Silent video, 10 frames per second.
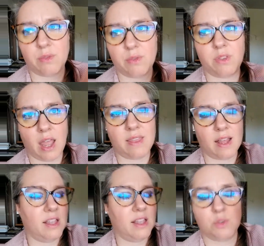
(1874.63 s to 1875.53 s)

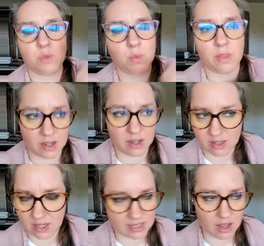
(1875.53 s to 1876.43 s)

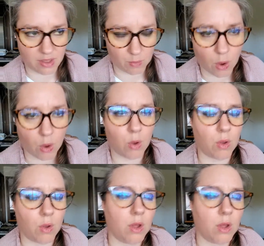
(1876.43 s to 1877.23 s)
That's how they roll.